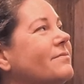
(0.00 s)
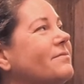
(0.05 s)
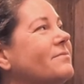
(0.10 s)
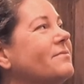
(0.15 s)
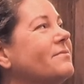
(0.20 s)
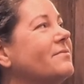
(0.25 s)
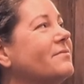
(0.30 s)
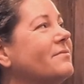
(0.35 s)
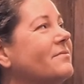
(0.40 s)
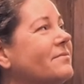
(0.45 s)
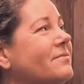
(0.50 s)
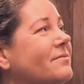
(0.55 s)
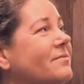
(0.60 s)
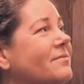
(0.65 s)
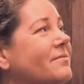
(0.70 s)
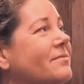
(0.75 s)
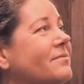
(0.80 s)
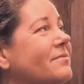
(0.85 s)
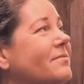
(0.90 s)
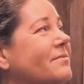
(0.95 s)

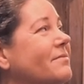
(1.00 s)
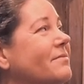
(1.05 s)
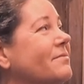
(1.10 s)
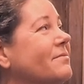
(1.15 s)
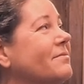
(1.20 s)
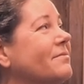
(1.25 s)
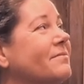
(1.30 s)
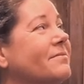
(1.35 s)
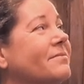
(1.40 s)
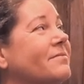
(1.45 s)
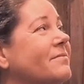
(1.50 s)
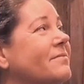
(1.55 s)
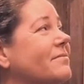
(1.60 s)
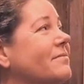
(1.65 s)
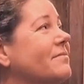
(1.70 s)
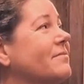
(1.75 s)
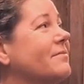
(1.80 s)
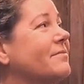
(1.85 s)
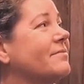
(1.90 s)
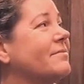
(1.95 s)

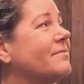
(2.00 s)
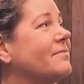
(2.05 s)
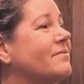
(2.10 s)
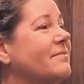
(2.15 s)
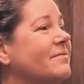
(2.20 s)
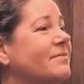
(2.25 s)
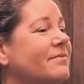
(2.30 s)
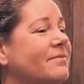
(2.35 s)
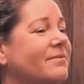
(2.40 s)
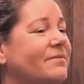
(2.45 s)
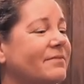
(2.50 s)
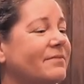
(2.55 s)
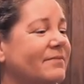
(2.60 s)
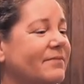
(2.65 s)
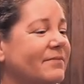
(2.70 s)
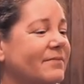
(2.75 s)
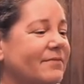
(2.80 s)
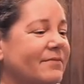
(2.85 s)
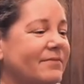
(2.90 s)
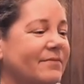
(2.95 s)

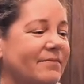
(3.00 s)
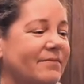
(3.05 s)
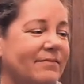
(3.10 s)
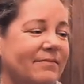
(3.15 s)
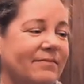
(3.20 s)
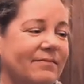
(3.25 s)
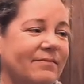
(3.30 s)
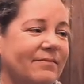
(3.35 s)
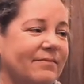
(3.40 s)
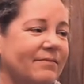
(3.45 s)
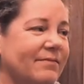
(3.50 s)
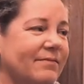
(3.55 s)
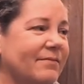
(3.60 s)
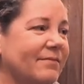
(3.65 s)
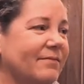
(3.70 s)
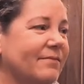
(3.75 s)
The person shown says nothing.